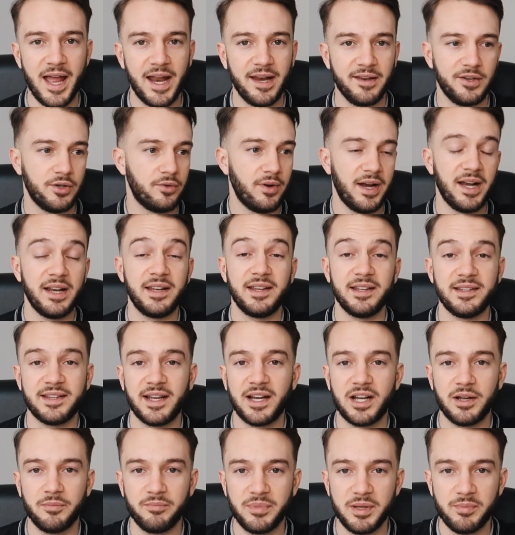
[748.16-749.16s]
you know, anything
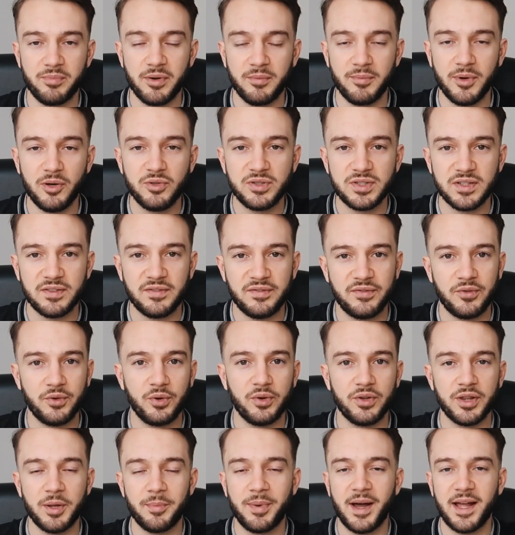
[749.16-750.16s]
that can be promoted
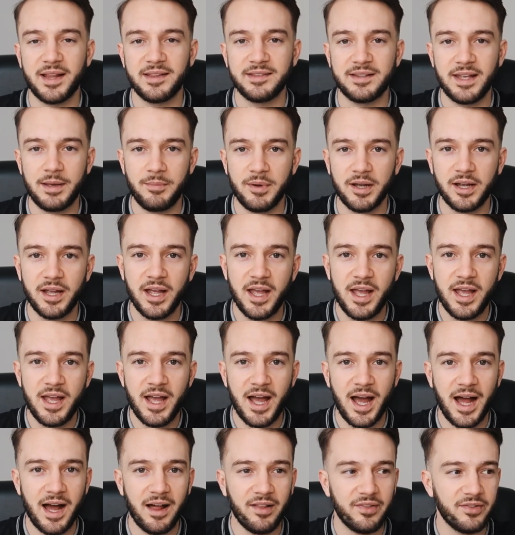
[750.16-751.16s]
for the pandemic,
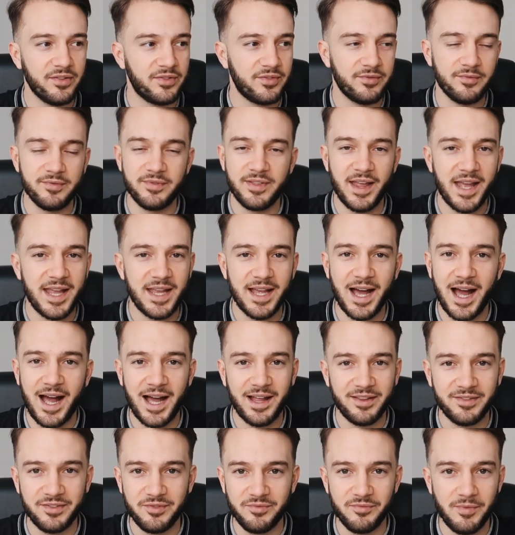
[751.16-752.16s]
and they
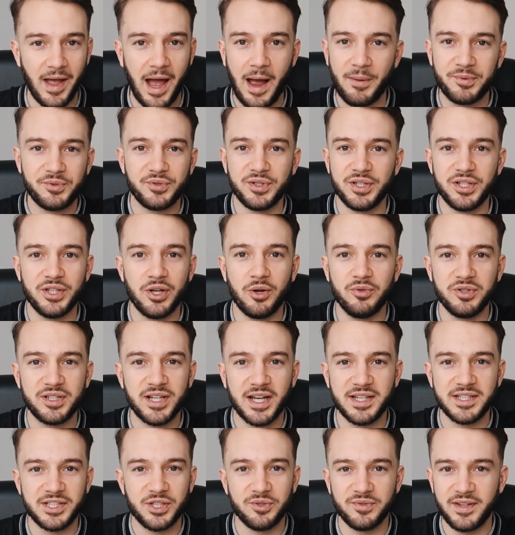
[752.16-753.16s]
had absolutely no
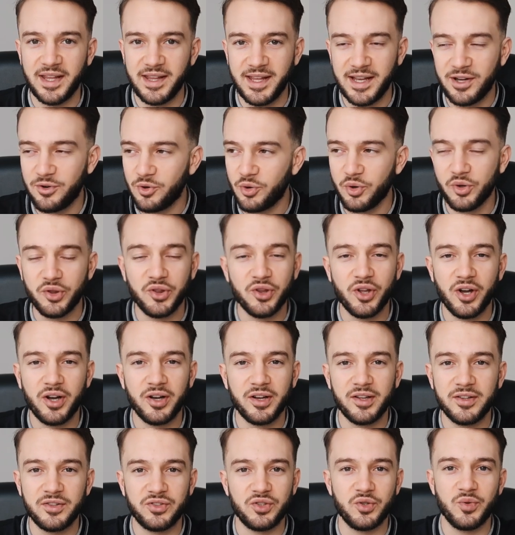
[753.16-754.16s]
chance, you know, that they could
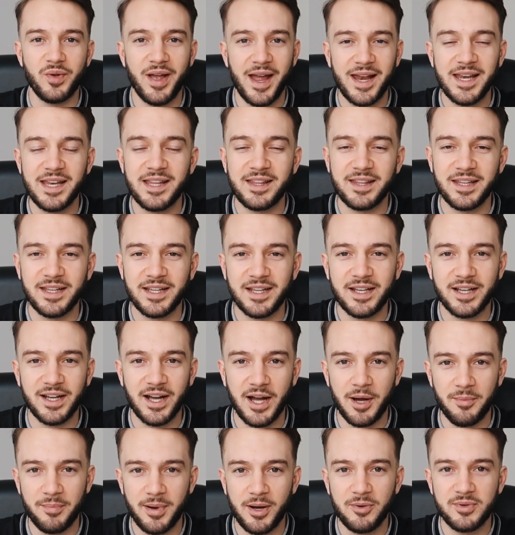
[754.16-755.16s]
not do anything
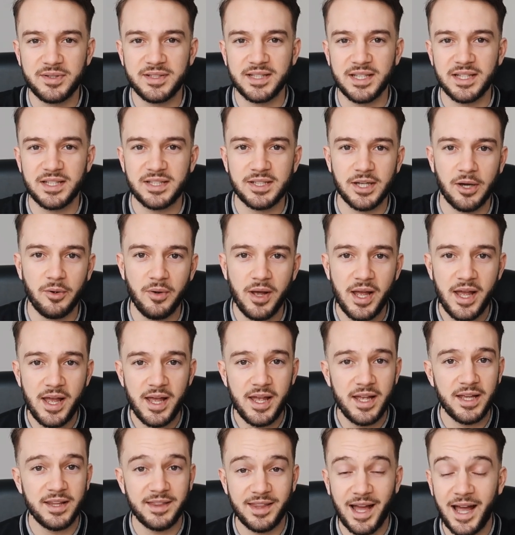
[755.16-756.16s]
about it. So
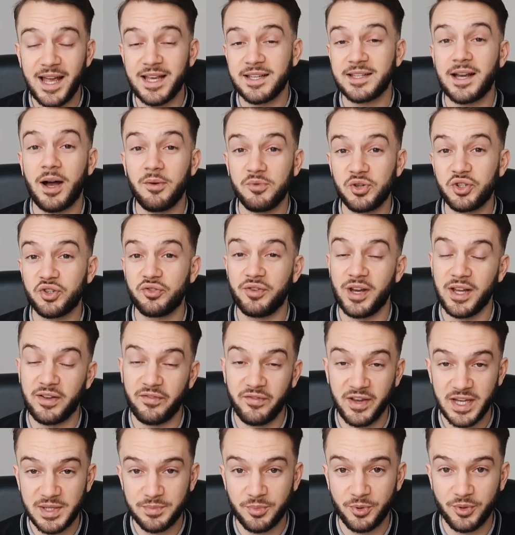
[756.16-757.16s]
that is how strict
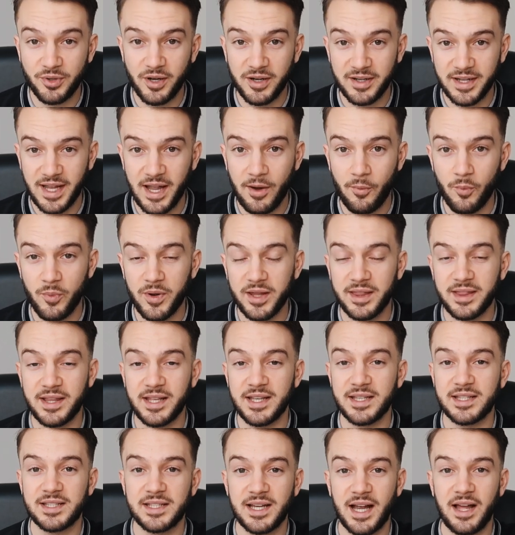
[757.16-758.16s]
Facebook are getting with
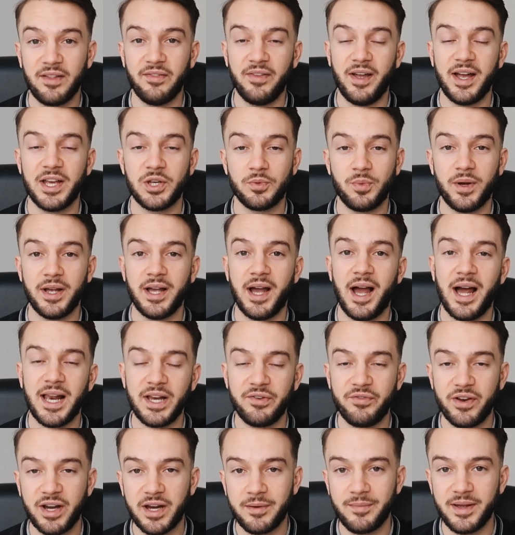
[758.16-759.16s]
this, and that is why I highly
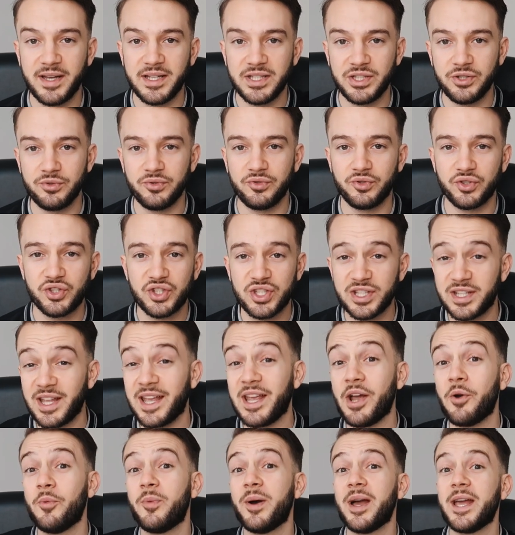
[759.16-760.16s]
recommend you just
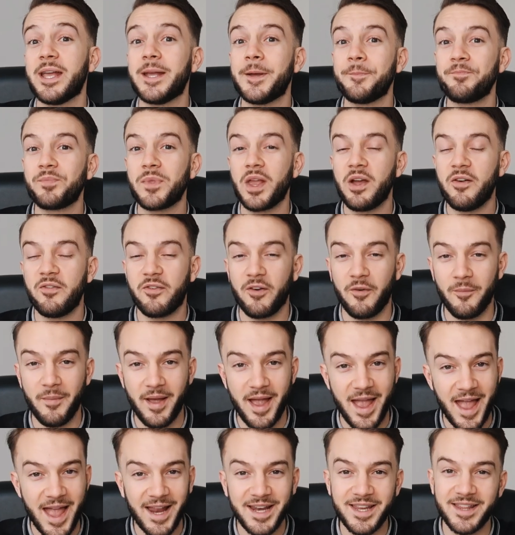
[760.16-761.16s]
stay away from
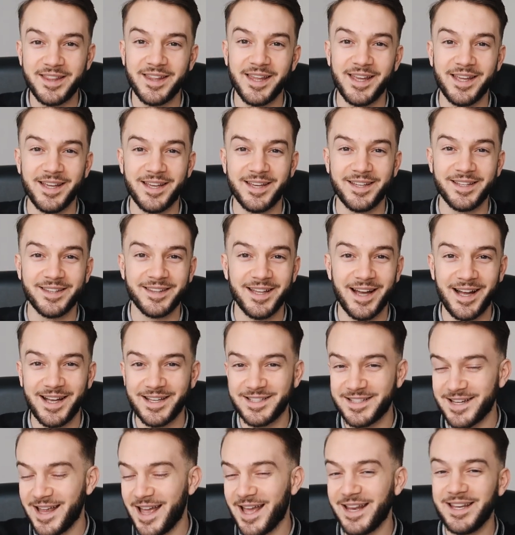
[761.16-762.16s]
anything that
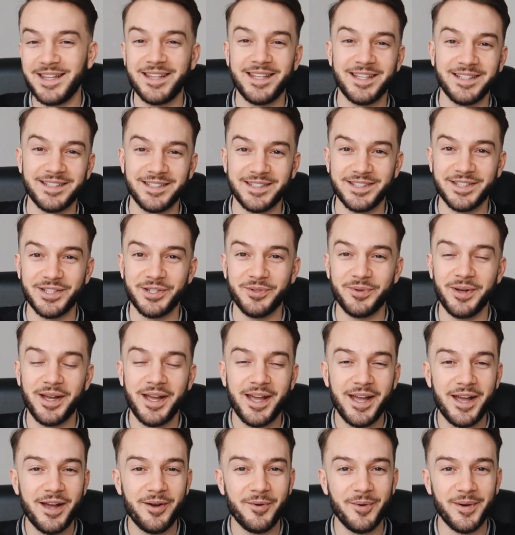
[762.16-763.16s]
has anything to do
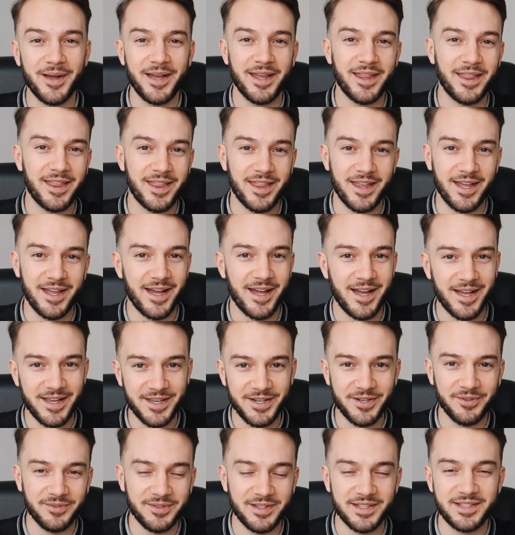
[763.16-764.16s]
with you
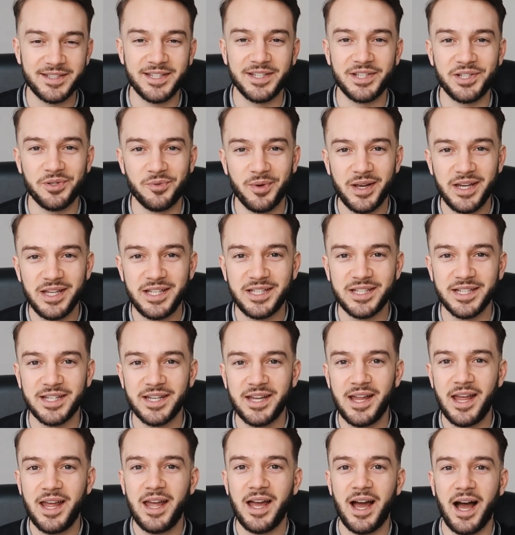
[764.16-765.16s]
know, the situation,
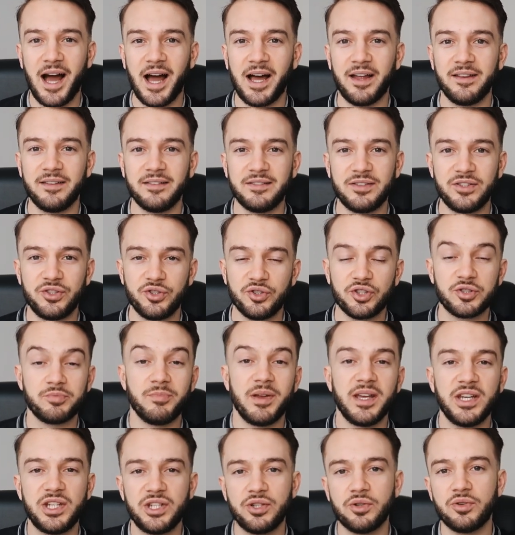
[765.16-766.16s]
and just
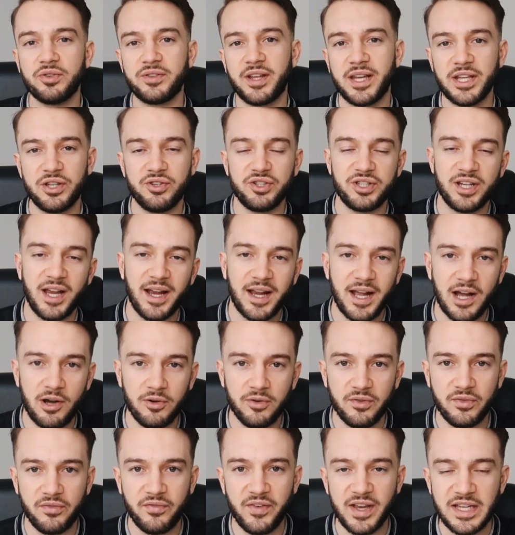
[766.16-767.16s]
make sure that you check
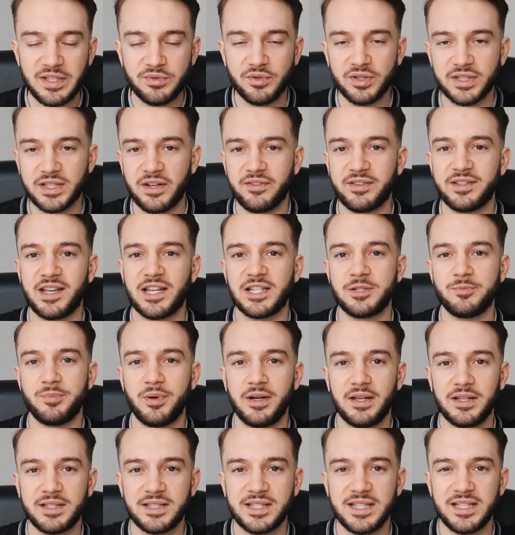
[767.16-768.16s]
out Facebook's advertising
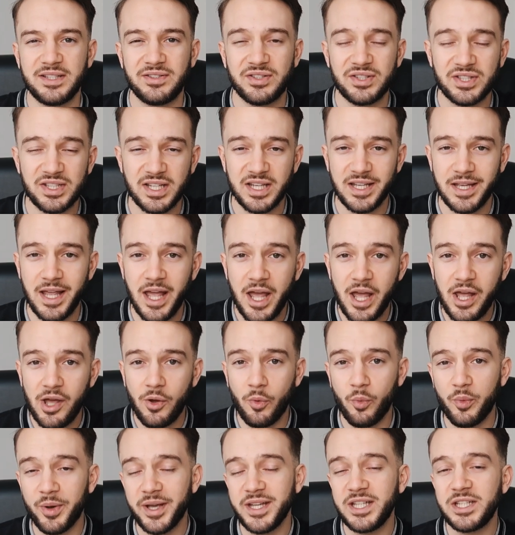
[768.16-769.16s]
policies to see
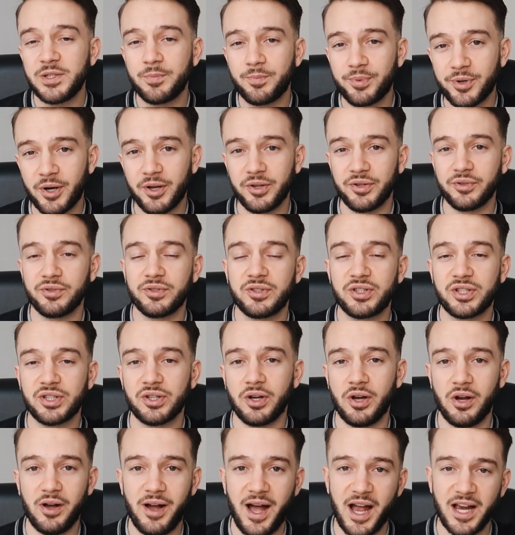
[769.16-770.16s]
which products
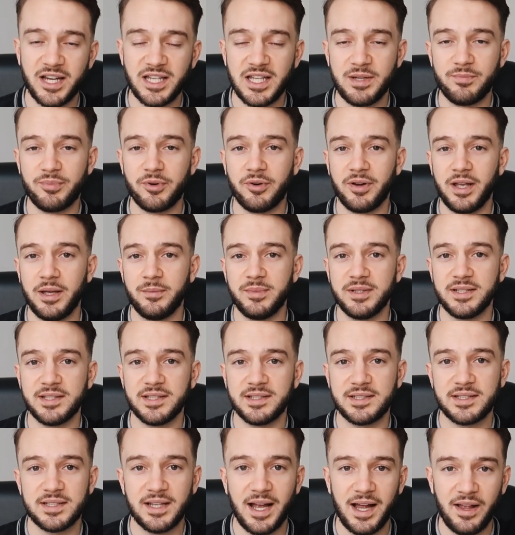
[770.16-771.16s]
are actually
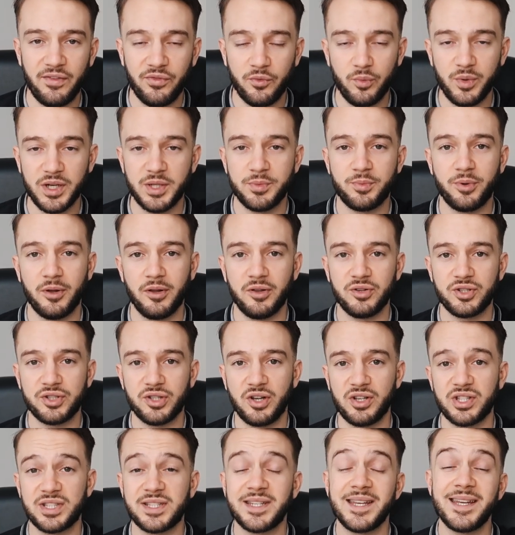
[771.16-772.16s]
prohibited and which products
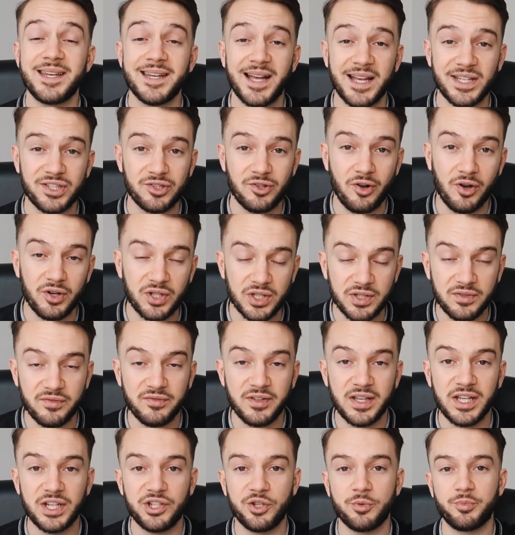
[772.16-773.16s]
are seen as
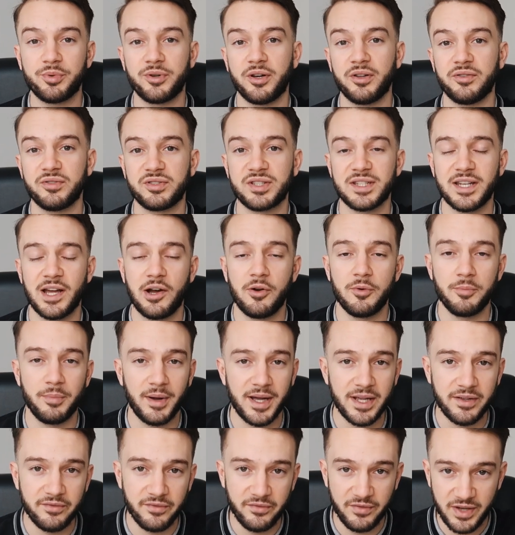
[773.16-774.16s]
controversial products now
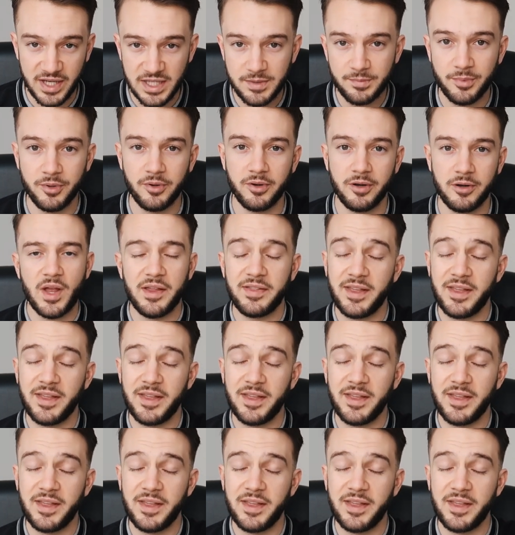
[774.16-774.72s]
by Facebook.